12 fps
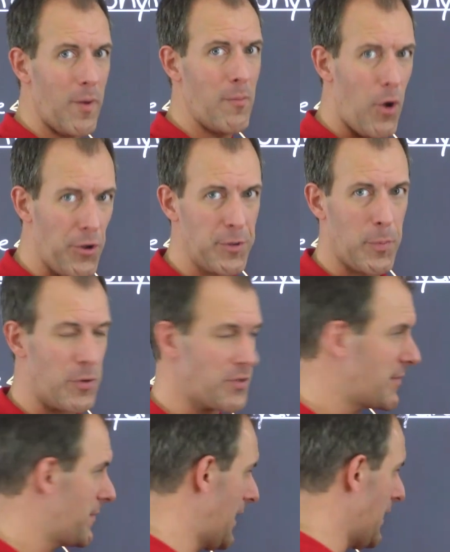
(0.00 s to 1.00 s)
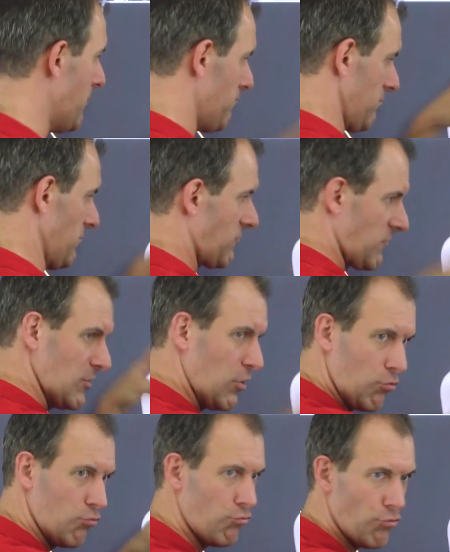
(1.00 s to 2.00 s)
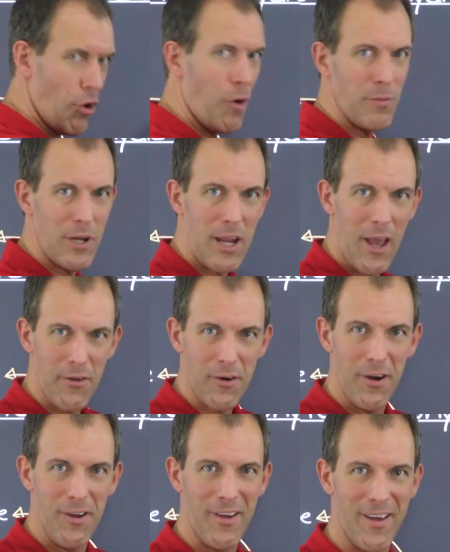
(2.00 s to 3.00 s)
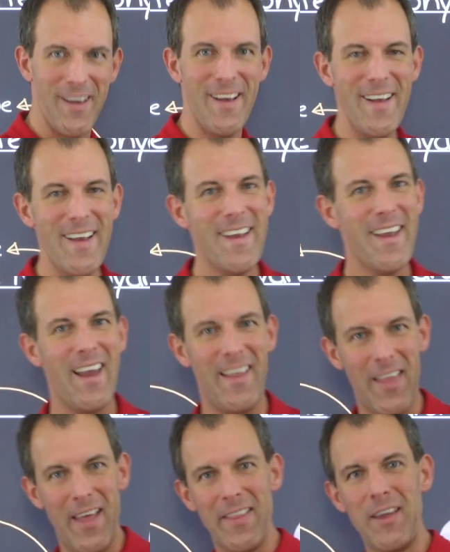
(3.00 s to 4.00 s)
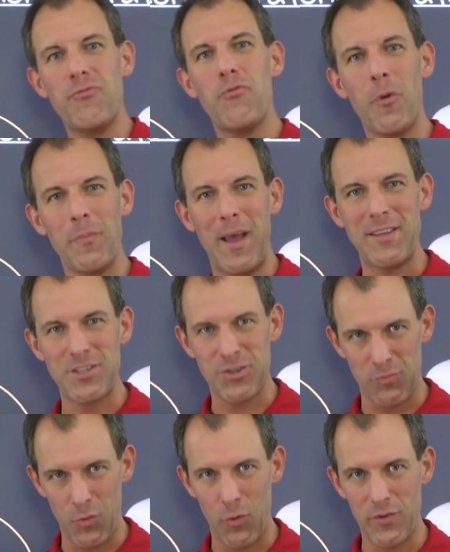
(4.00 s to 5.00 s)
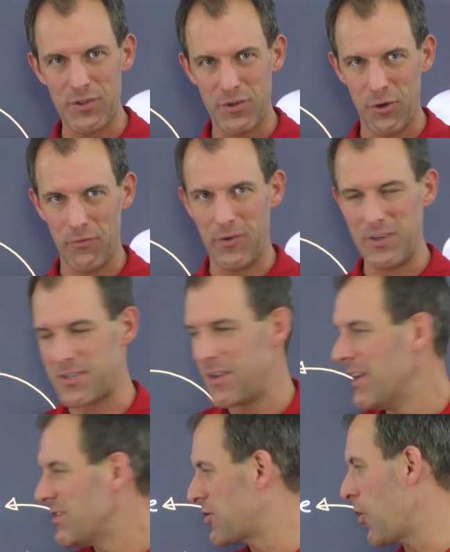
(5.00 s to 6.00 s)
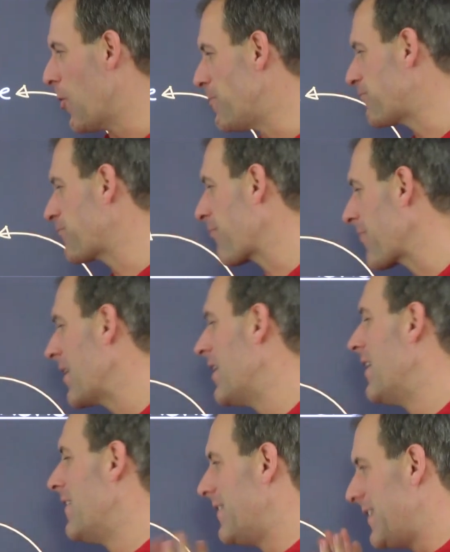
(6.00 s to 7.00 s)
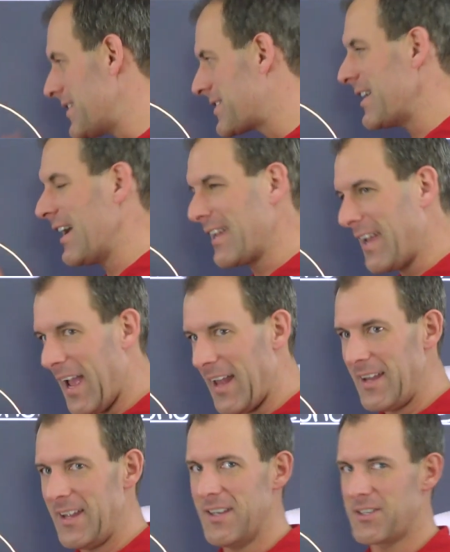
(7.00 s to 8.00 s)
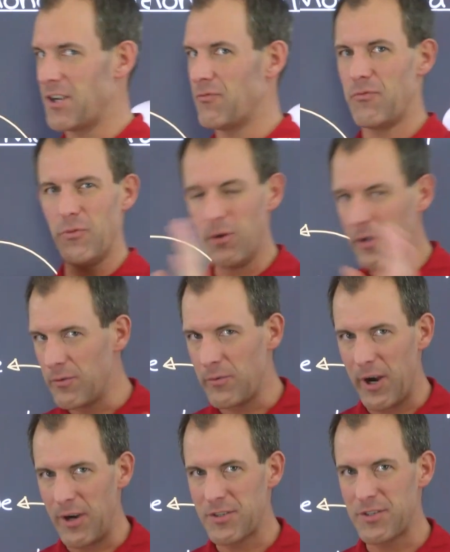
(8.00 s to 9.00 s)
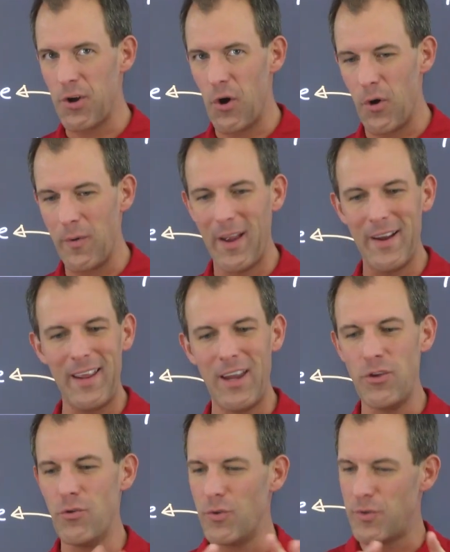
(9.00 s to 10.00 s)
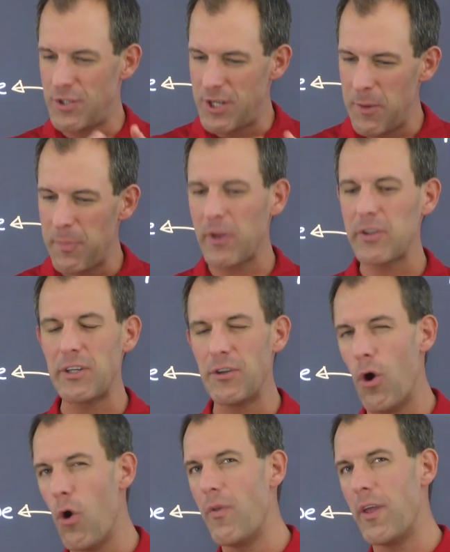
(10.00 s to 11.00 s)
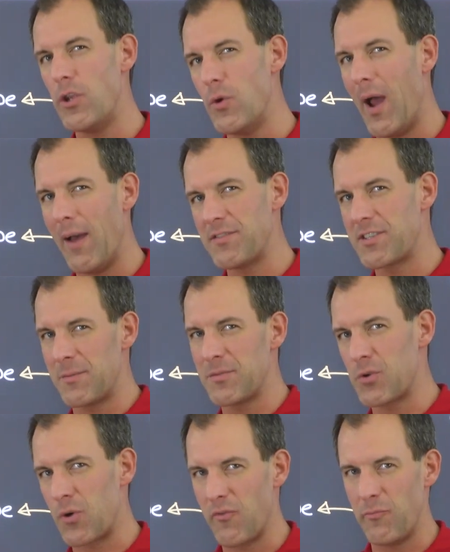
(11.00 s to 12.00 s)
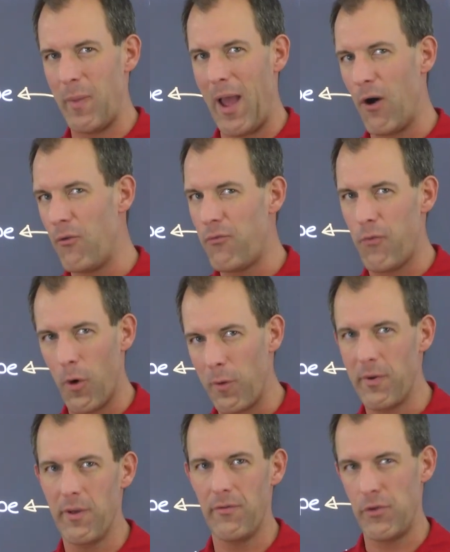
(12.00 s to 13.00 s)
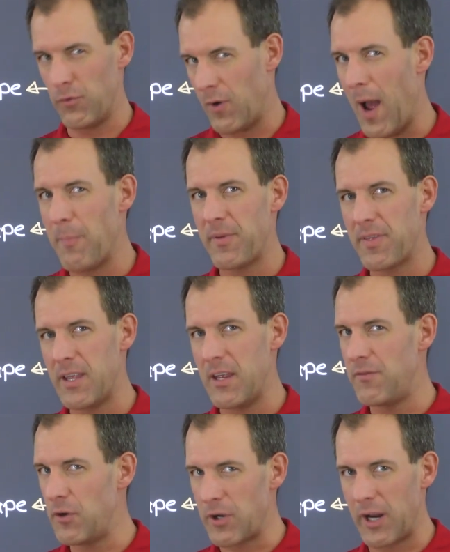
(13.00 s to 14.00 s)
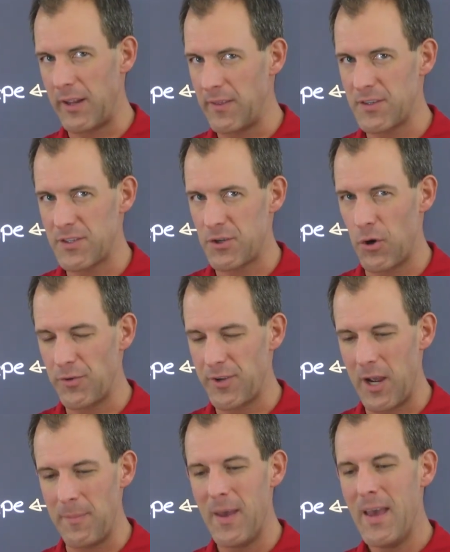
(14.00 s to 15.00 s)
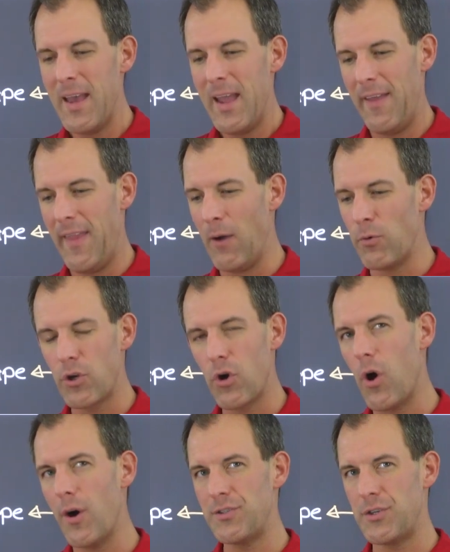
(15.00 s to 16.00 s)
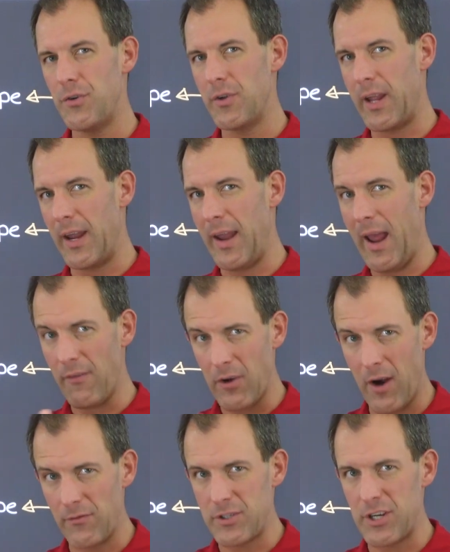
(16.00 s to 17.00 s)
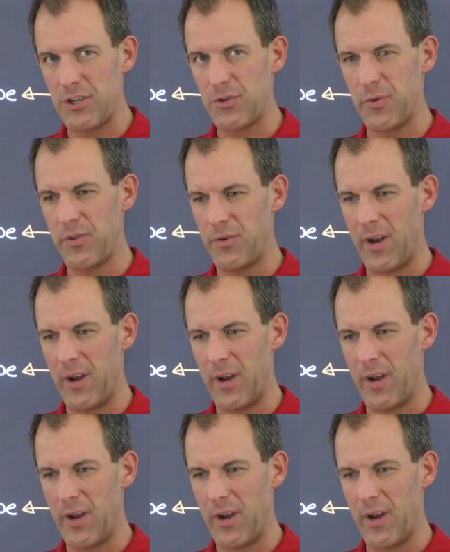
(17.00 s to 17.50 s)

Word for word: in multiples, they rub together and then they form that smooth surface. So this again is a really rare stone, and again you would typically know that you have some sort of malformative uropathy if you're getting this stone type, and that would cause you to again have a conversation with your